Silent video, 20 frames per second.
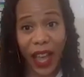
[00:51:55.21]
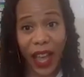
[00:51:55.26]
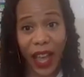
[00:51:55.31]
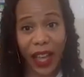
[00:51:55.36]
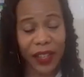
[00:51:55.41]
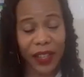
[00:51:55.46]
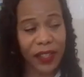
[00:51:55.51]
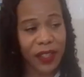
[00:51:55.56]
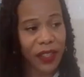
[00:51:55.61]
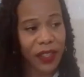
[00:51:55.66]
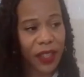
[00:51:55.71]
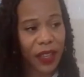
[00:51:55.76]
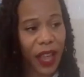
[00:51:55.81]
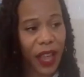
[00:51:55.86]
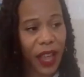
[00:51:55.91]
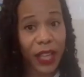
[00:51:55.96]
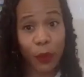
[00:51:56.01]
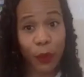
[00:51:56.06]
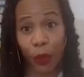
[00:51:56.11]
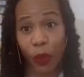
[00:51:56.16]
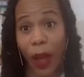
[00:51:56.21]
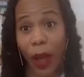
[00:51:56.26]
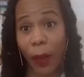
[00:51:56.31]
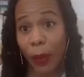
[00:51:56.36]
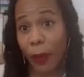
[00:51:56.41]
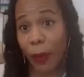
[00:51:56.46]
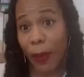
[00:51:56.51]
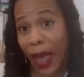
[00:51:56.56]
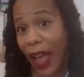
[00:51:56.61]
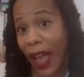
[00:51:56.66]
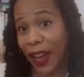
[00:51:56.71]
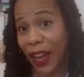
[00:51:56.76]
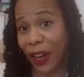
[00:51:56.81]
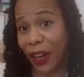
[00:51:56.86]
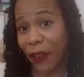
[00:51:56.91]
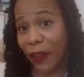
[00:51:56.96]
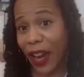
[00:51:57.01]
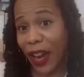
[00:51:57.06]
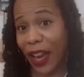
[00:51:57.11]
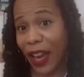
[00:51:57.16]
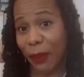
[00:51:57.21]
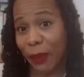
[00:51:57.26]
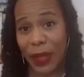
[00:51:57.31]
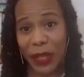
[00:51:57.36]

as problematic, right?